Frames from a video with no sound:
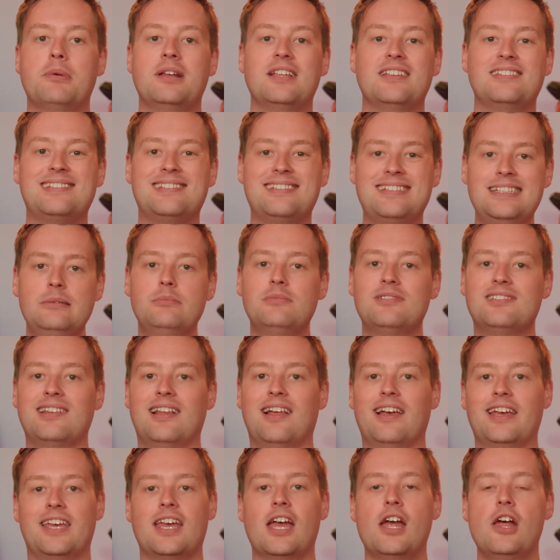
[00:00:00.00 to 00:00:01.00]
but it seems
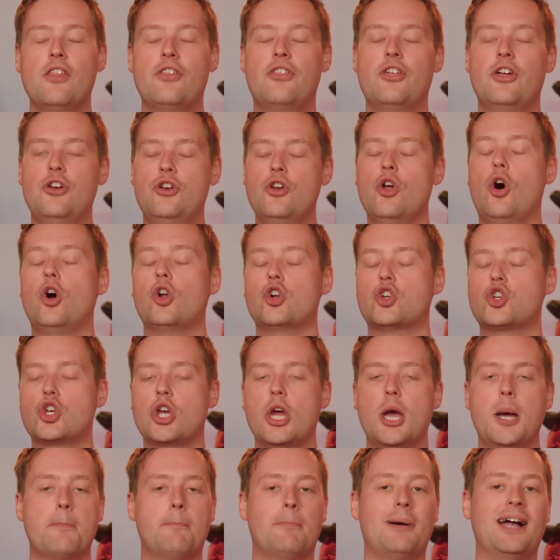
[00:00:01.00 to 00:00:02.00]
like the
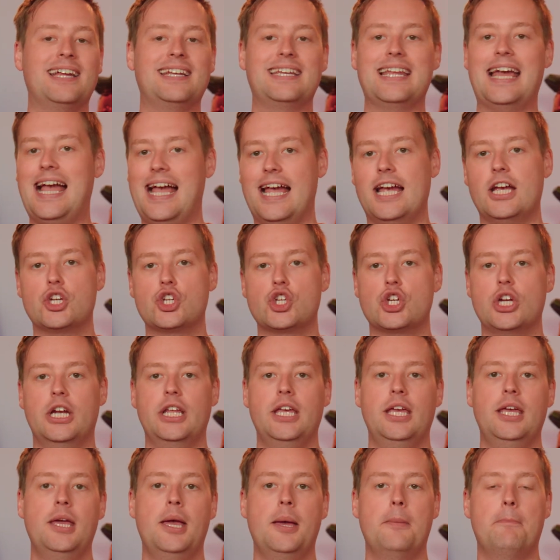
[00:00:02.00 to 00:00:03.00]
notch might
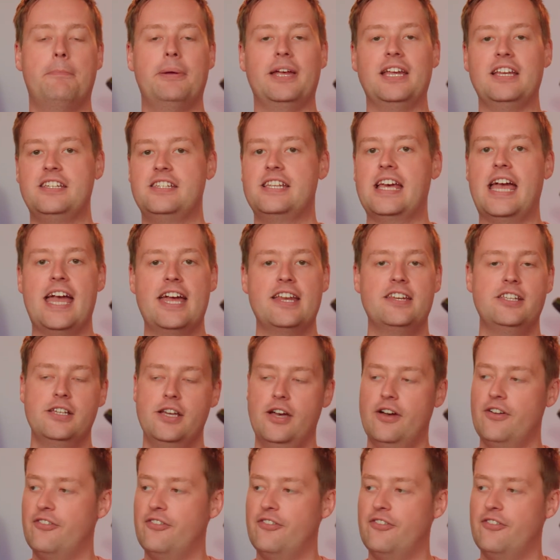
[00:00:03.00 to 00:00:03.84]
actually be dead